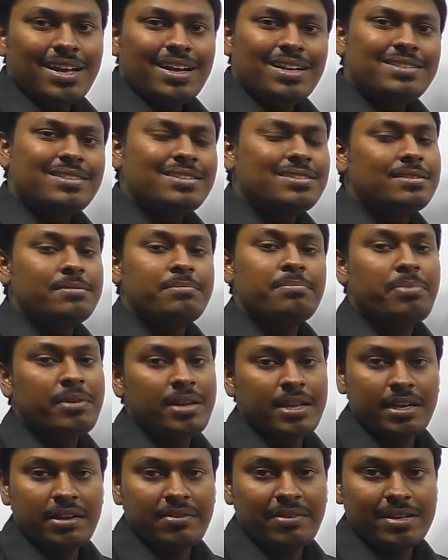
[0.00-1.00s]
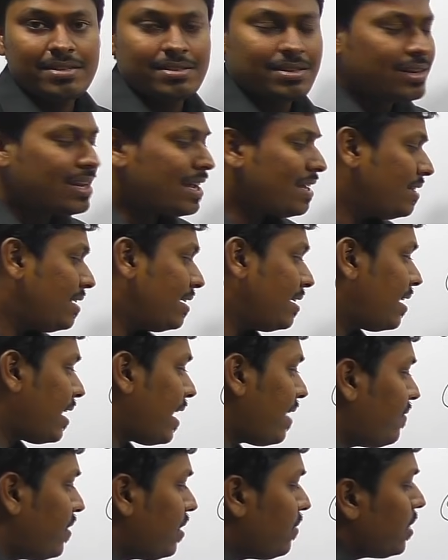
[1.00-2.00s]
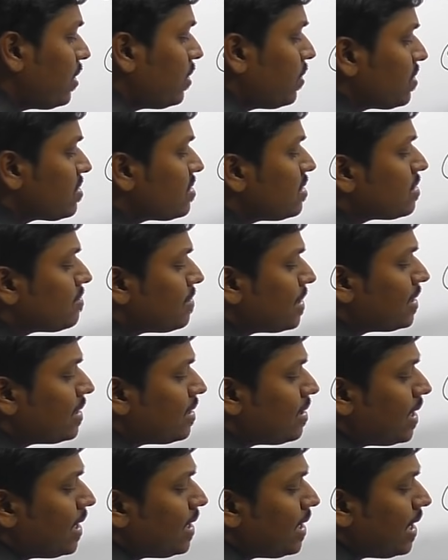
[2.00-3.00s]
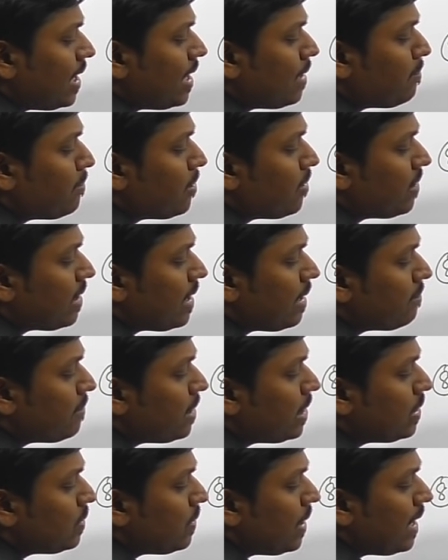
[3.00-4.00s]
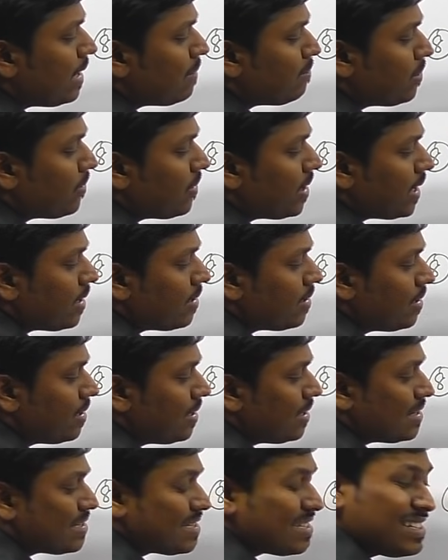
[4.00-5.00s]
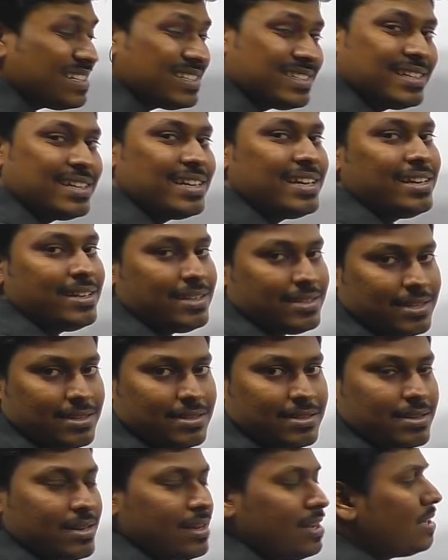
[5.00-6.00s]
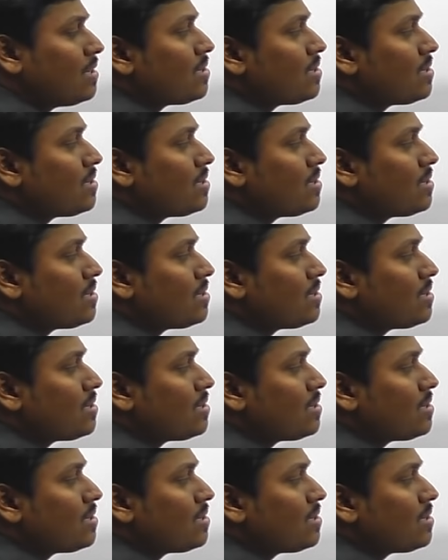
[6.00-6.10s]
It's a simple equation. I think everyone knows this method, right? A power m into a power n, surds and indices.